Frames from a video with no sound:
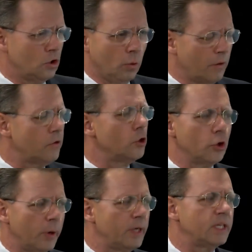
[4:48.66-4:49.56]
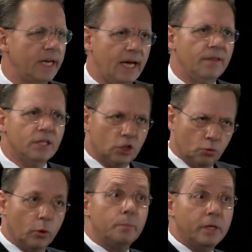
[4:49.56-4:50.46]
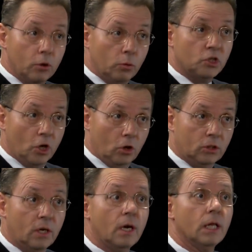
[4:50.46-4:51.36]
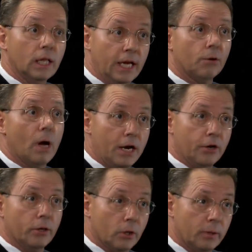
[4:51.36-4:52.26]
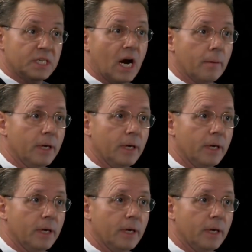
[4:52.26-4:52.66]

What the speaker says: So whatever they're doing today, would be the result later on during their retirement.